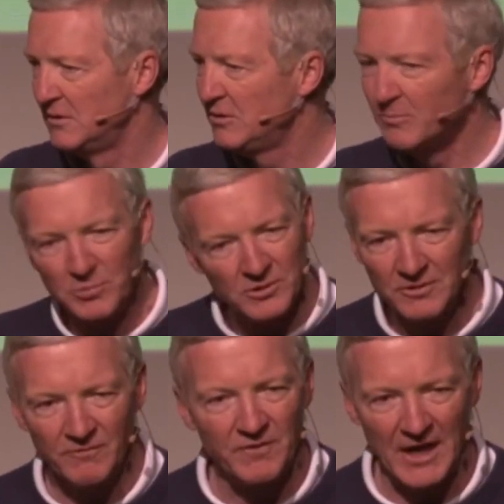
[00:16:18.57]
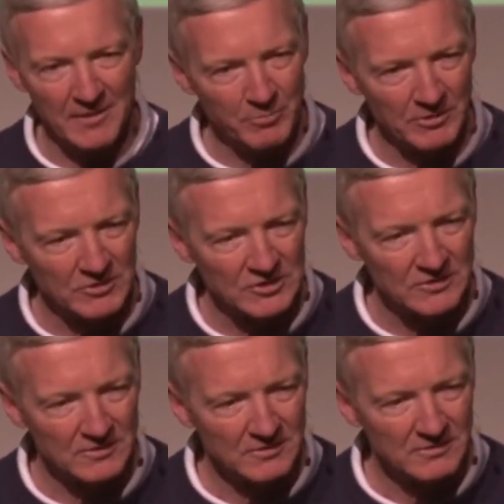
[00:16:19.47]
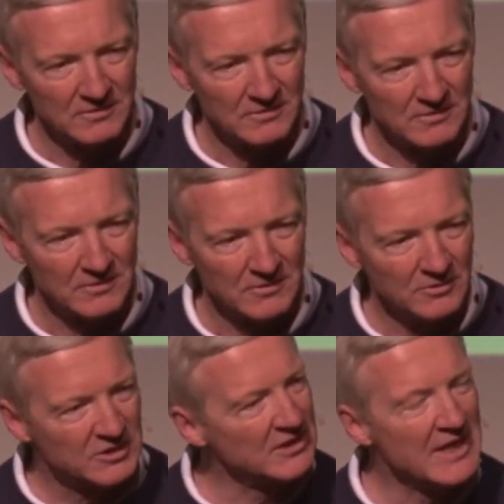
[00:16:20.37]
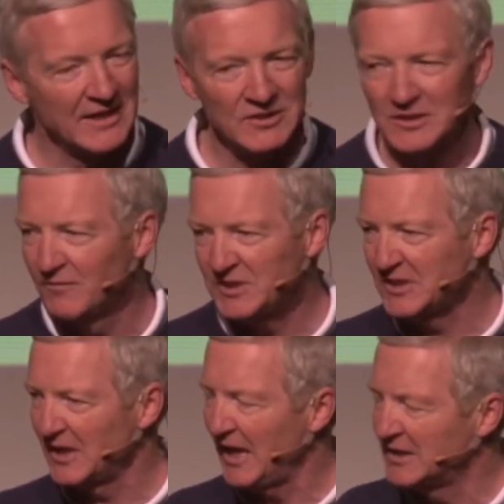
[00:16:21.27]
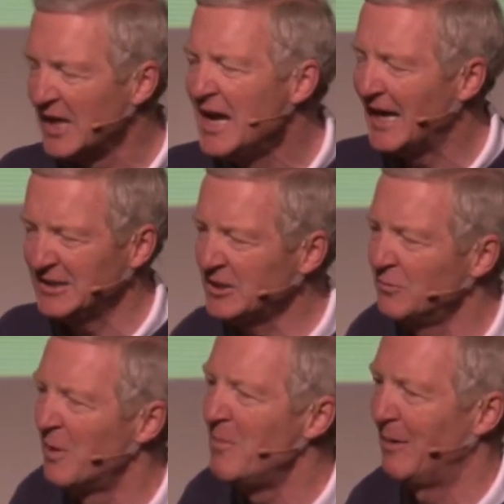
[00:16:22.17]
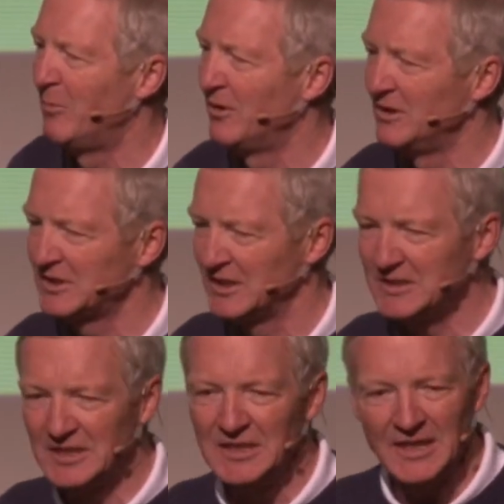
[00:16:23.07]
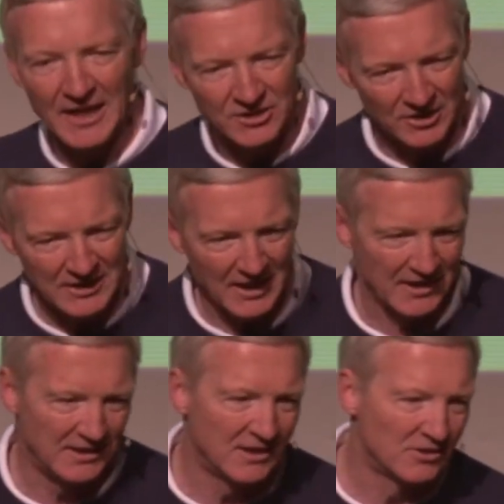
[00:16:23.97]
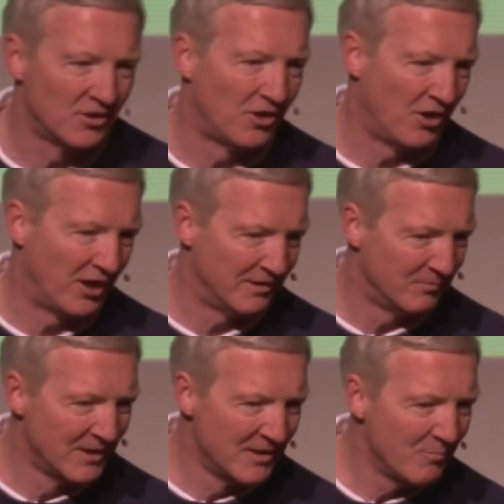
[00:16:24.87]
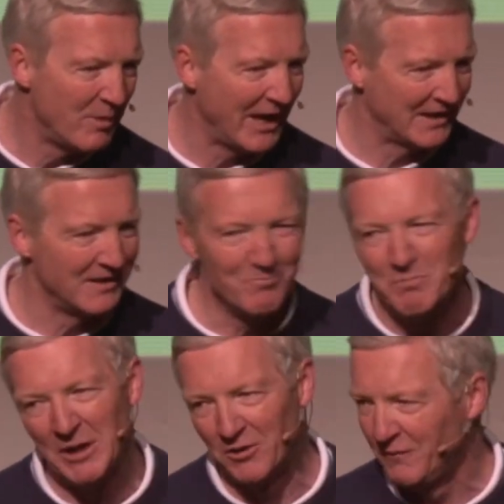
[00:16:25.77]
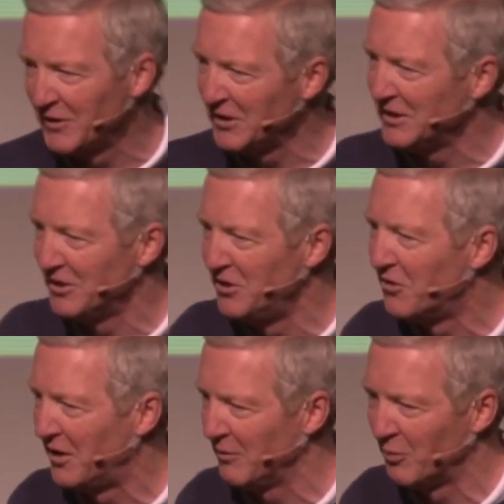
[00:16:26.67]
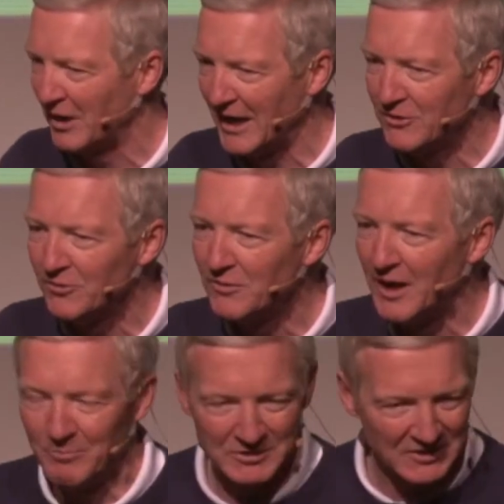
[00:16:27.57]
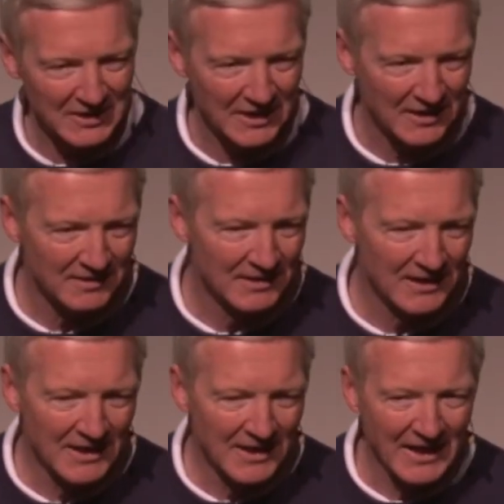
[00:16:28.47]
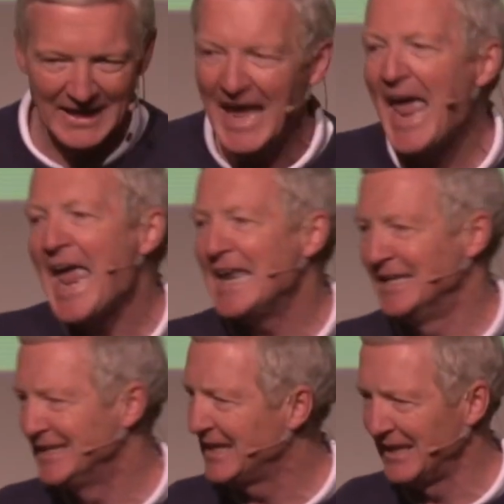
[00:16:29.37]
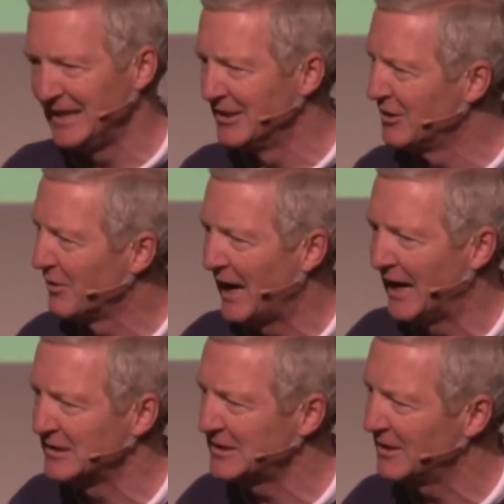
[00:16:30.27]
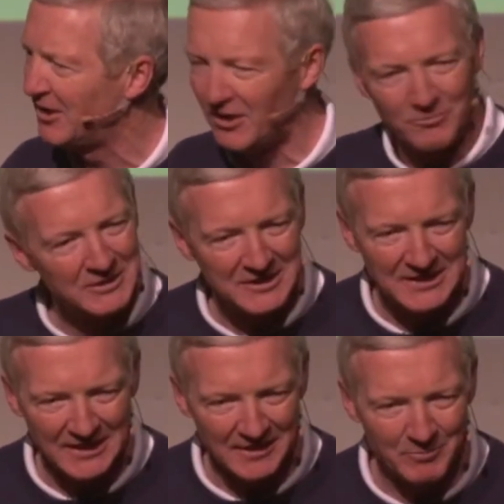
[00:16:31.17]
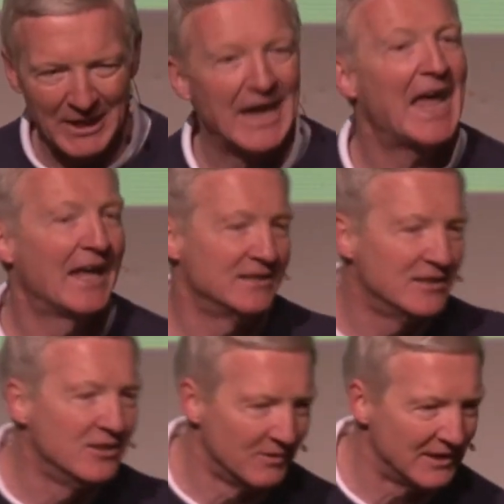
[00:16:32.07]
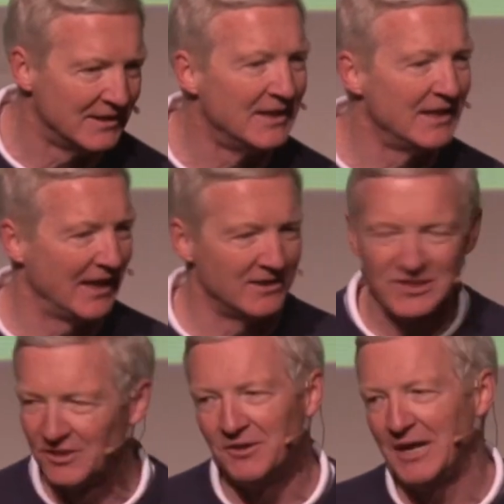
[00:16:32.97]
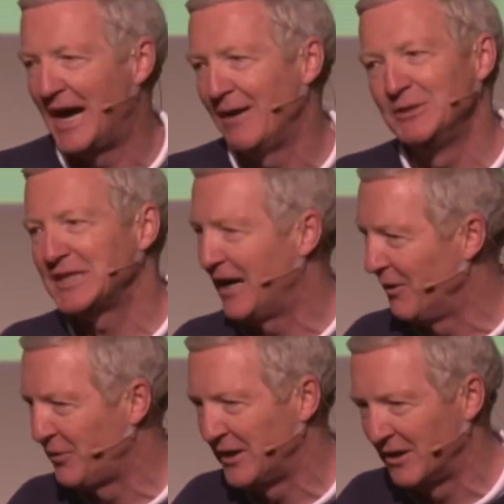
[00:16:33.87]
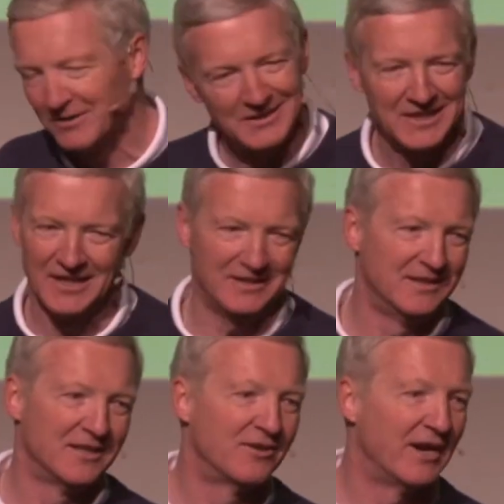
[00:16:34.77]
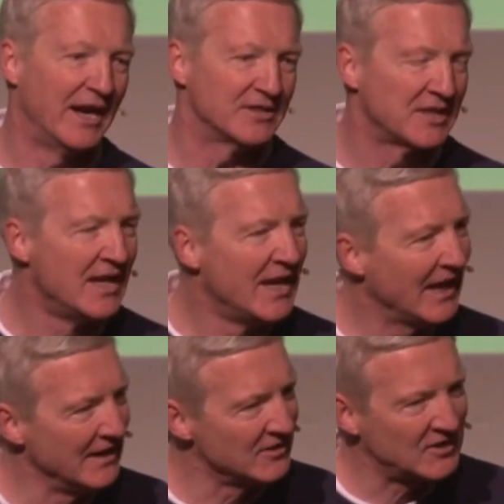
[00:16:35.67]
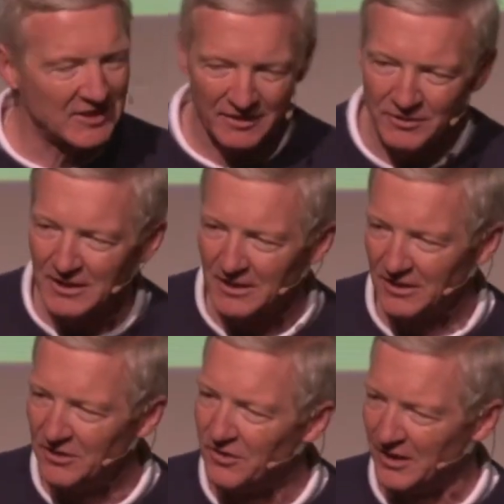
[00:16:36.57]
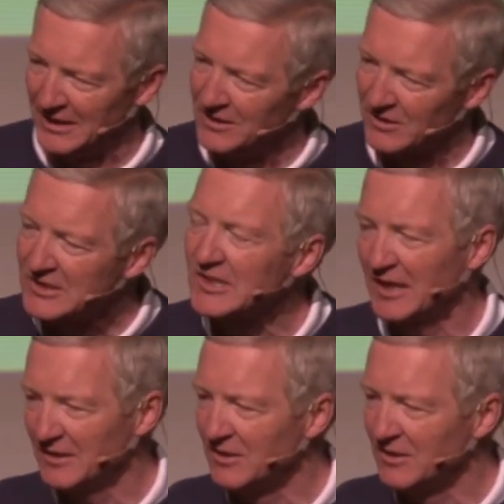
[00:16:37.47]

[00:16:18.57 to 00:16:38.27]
You brood of vipers, you nest of snakes. I still remember as a teenager cutting the lawn back in Belleville, Illinois, where I grew up as a kid. I hated cutting the grass, always did, but I had to do it. And so I was out there cutting the grass. And in southern Illinois, near St.